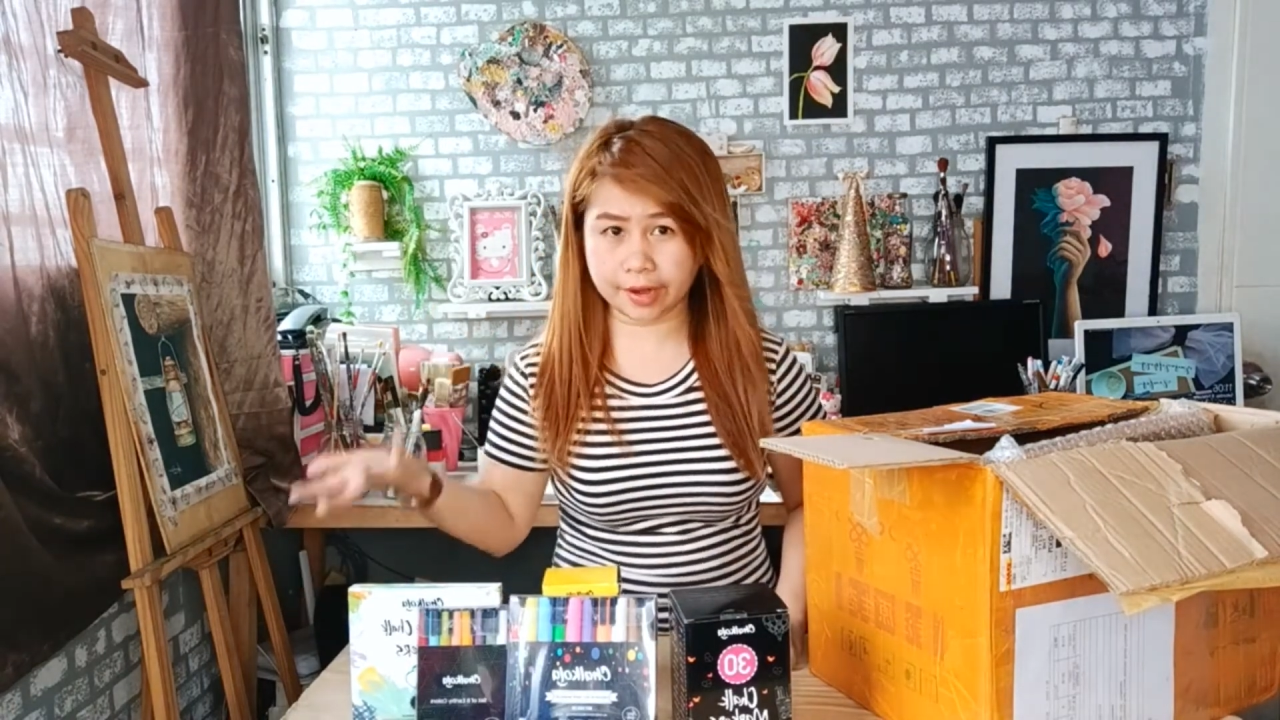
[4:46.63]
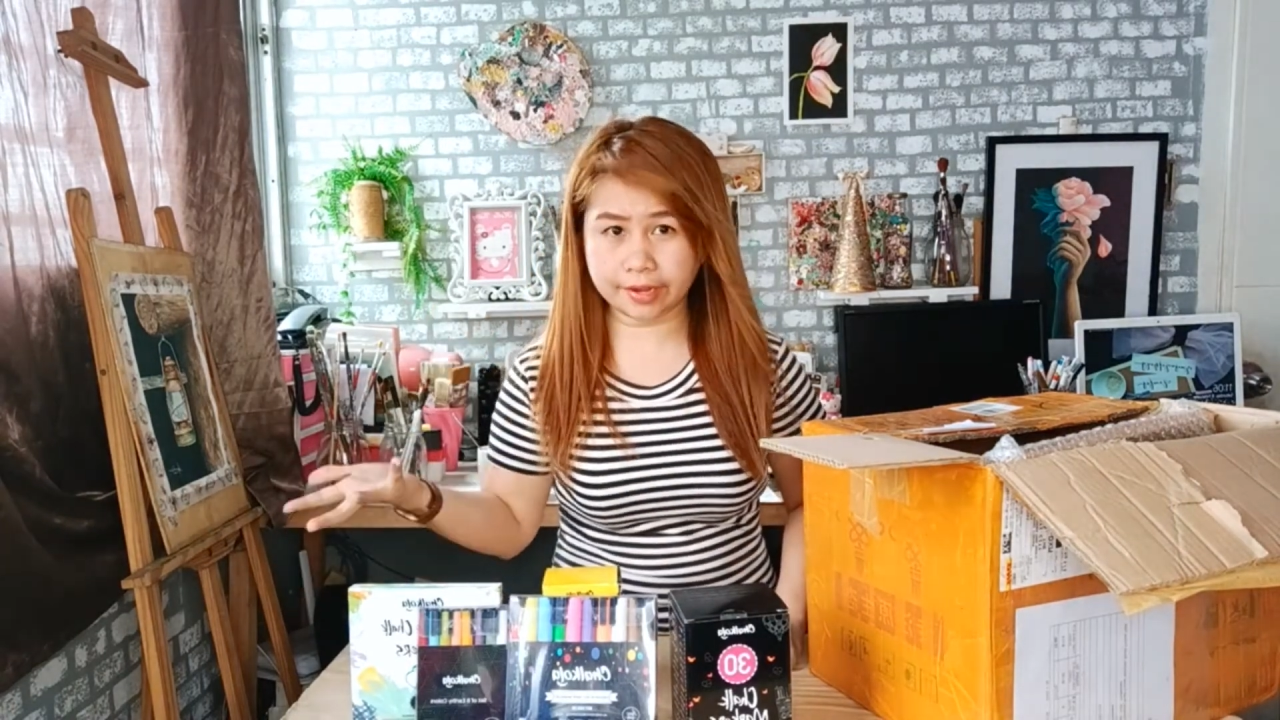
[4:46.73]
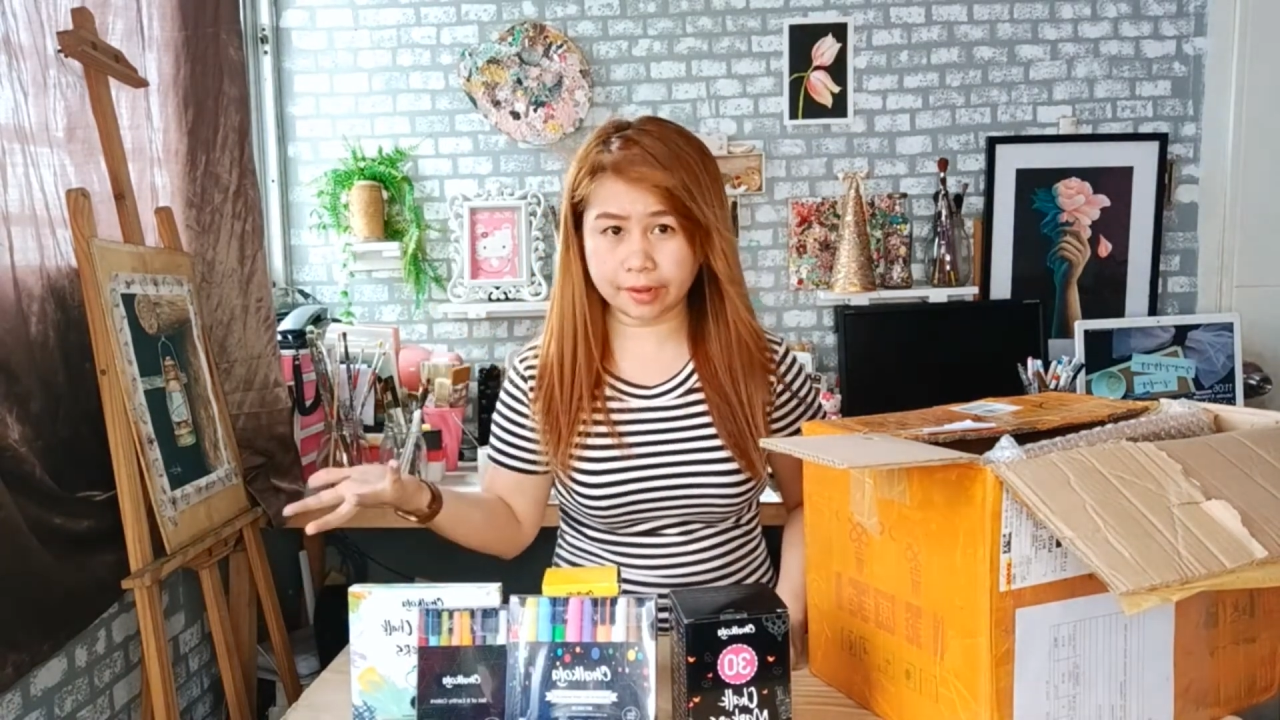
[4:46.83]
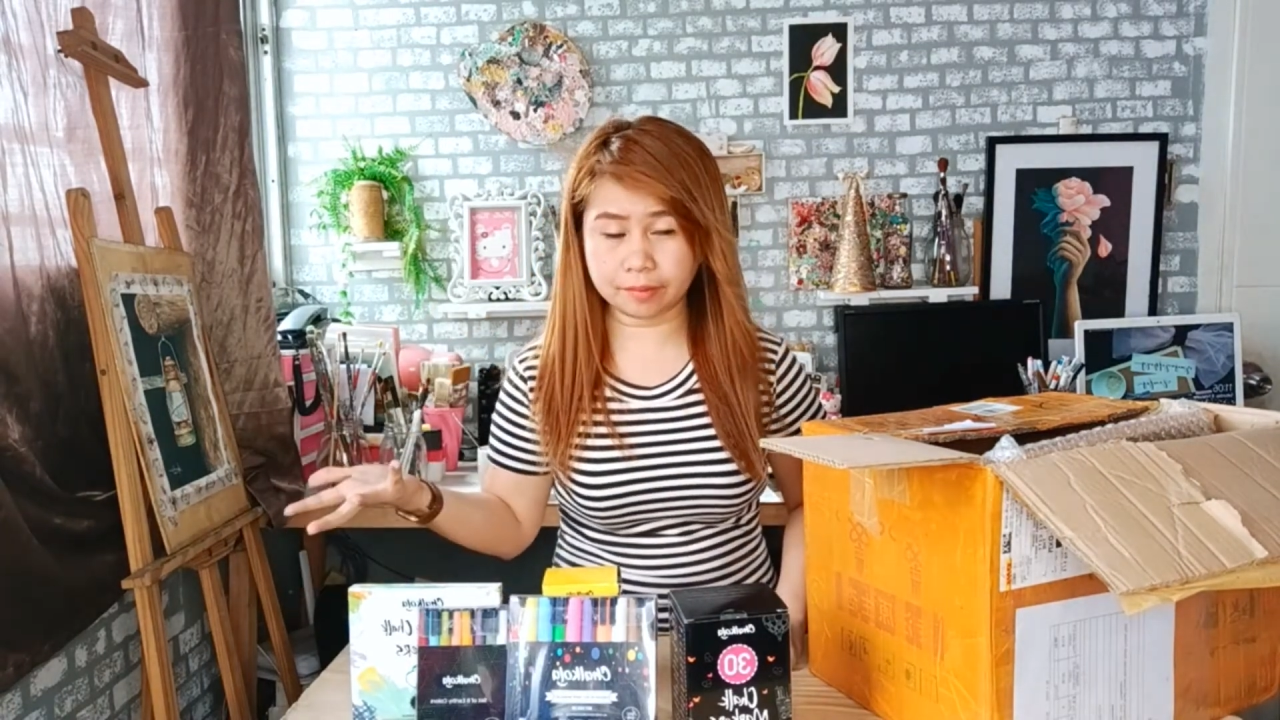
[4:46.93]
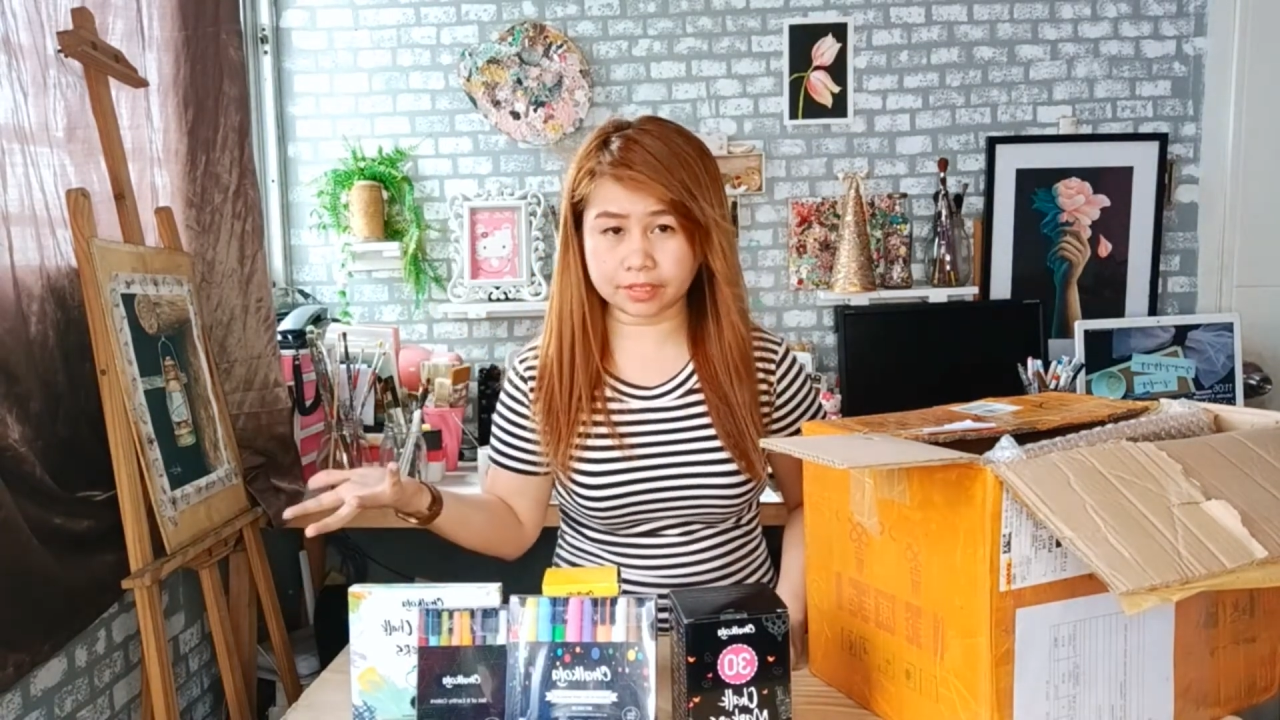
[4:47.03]

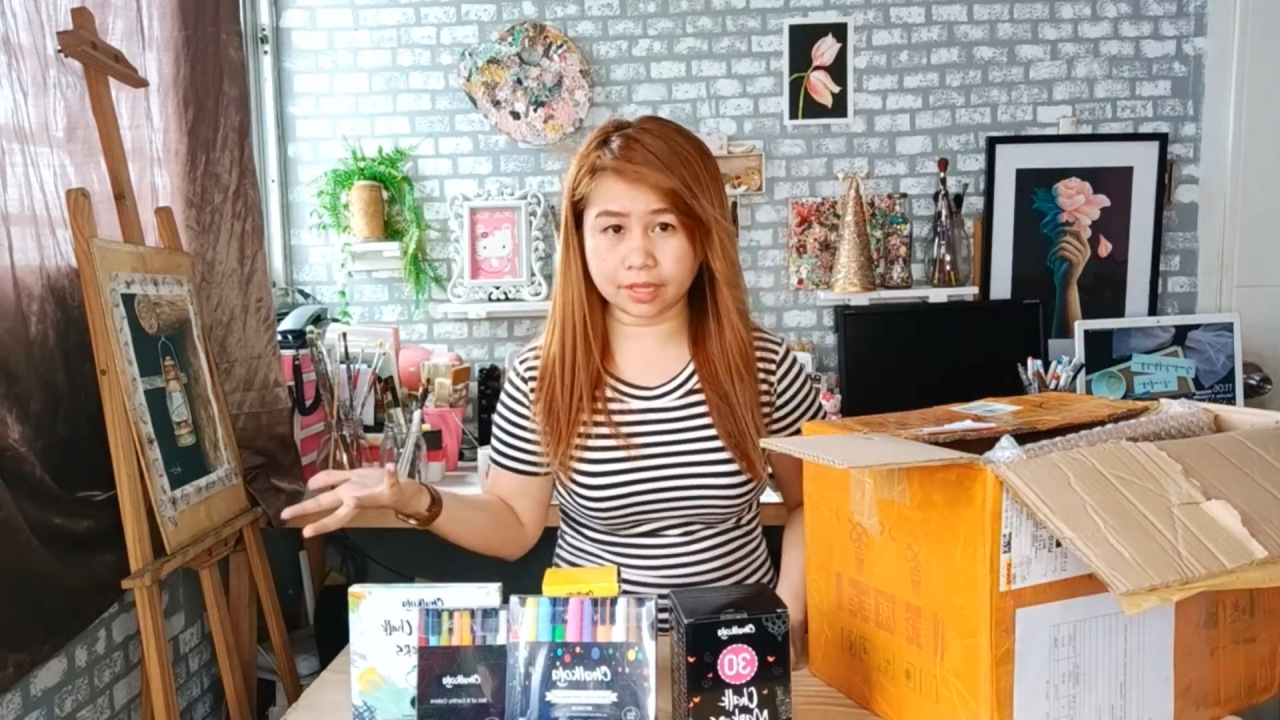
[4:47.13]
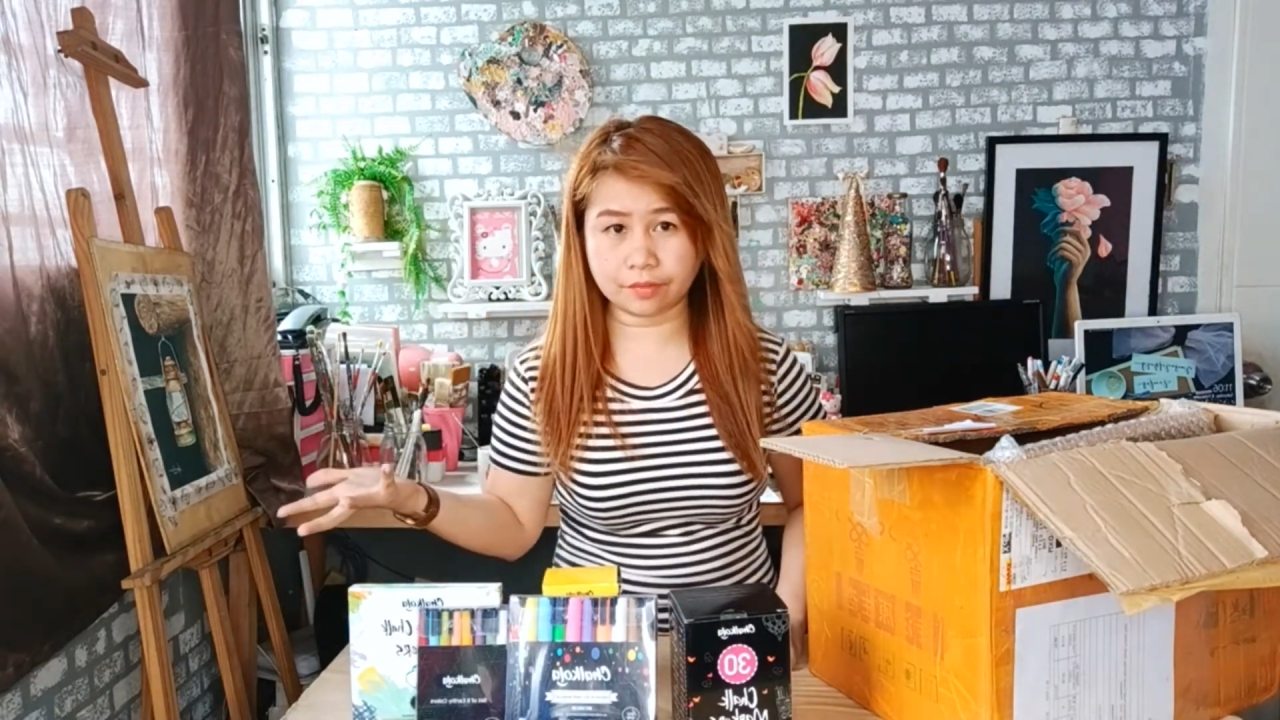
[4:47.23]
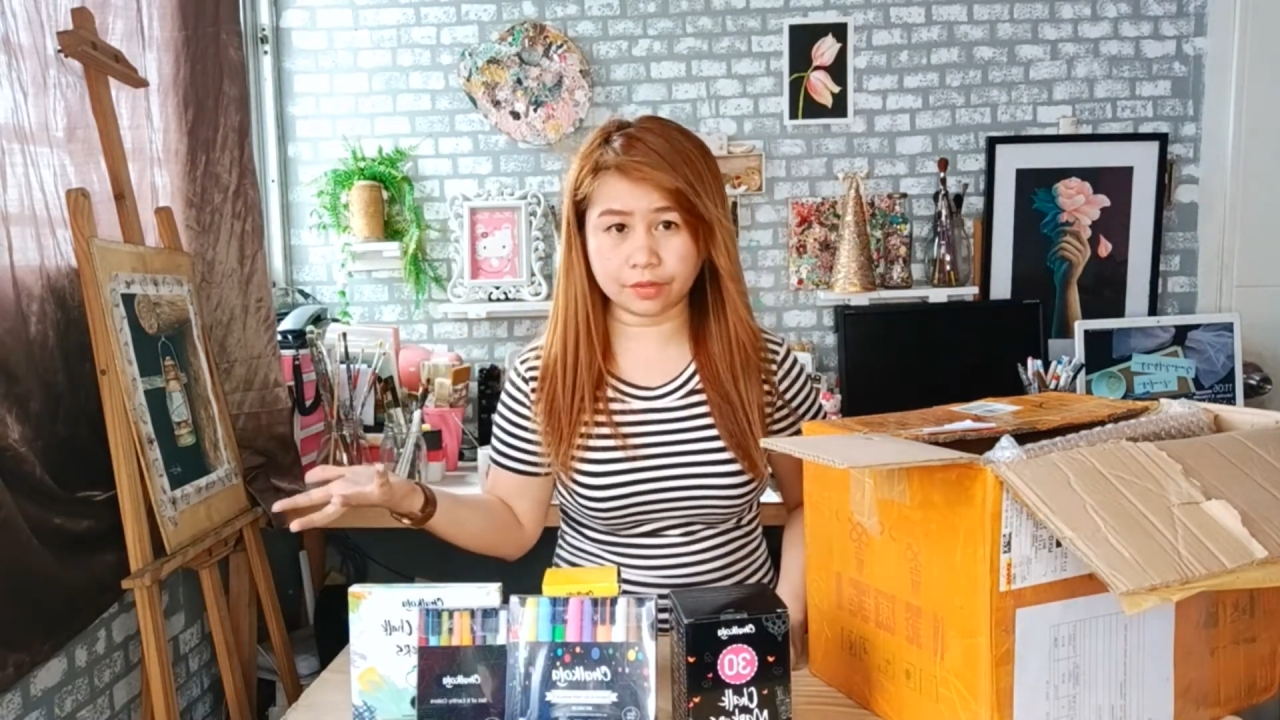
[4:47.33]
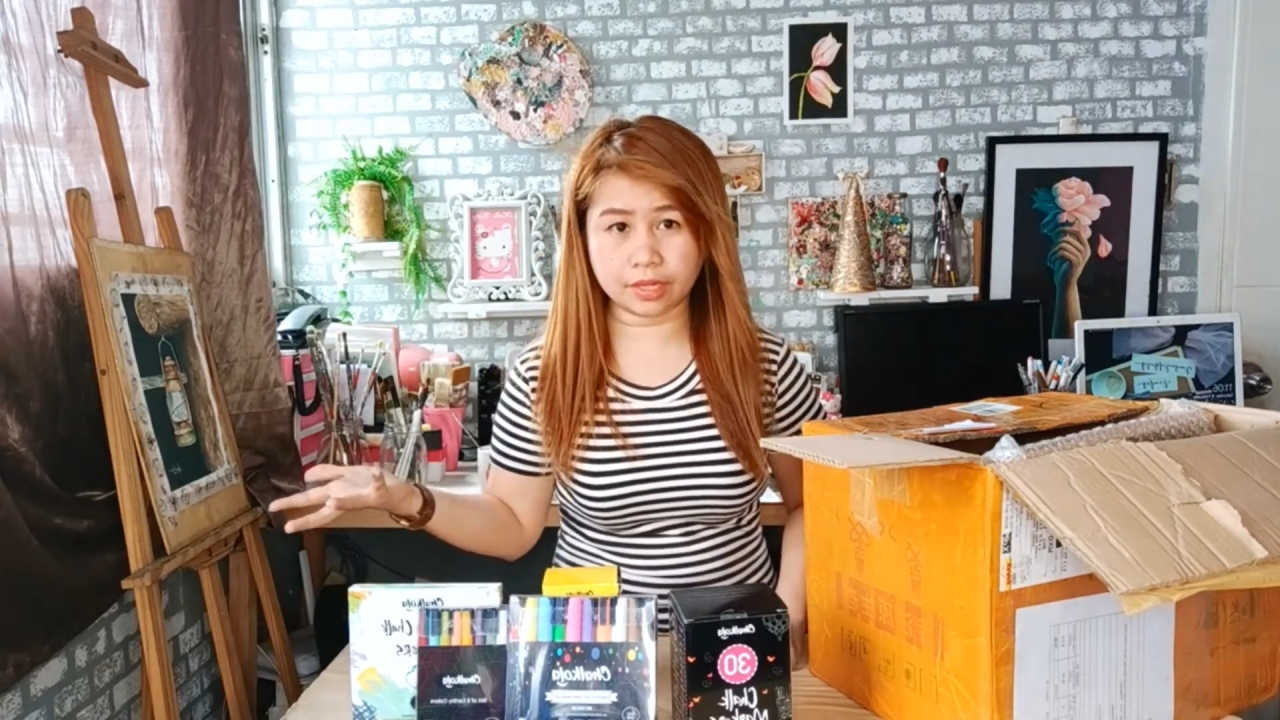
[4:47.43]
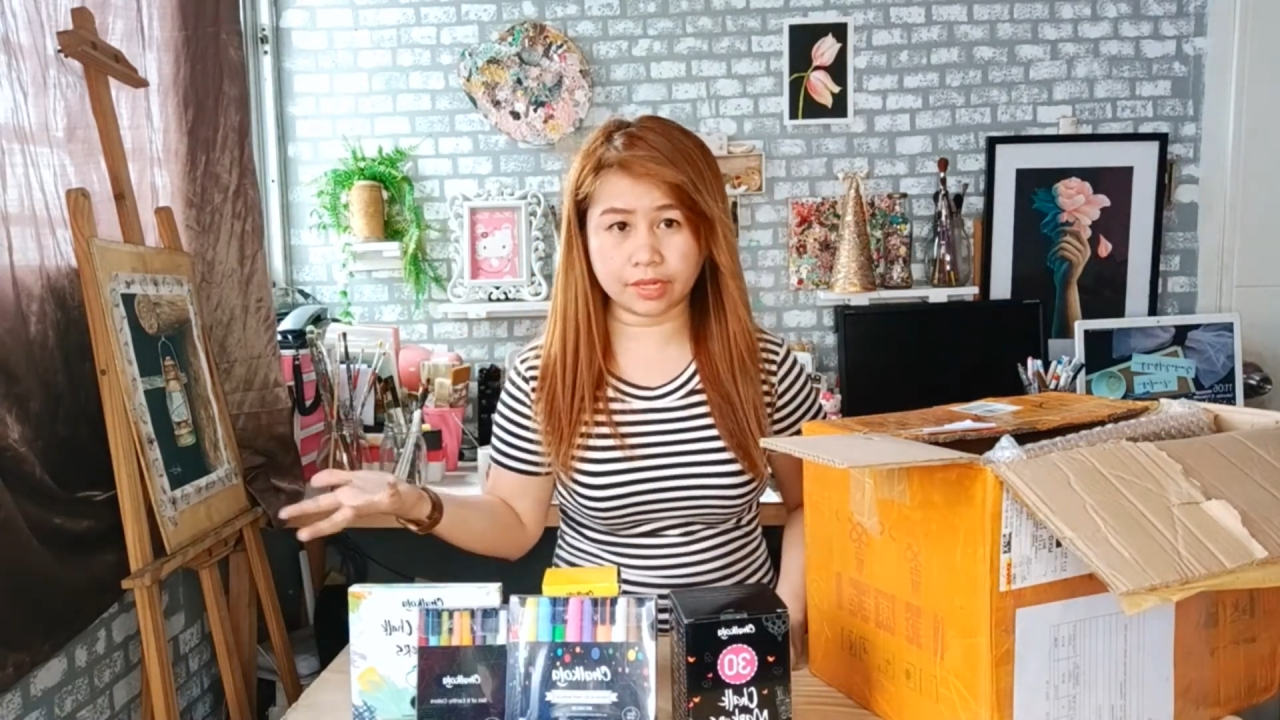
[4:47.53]
brand name itself,